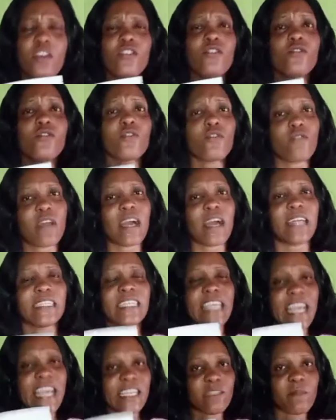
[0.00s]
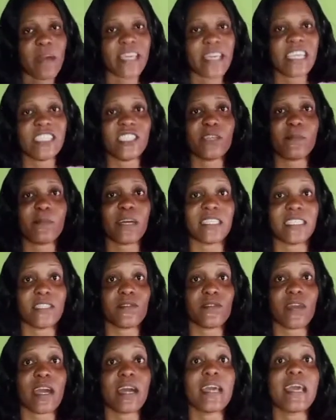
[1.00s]
You know, you can get packaging
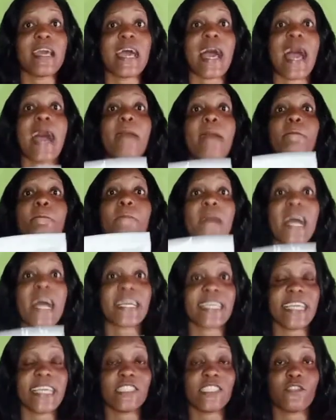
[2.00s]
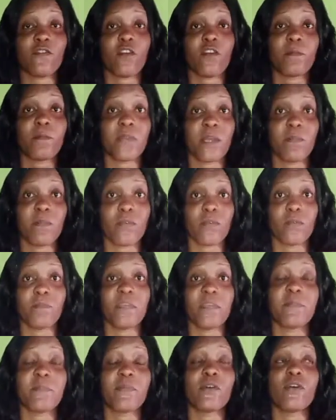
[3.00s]
material and package for people.
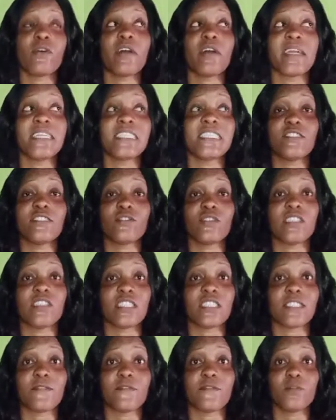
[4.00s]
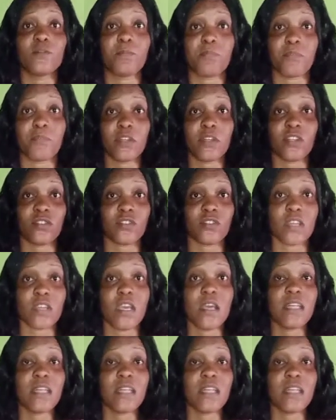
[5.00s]
People already doing this food product.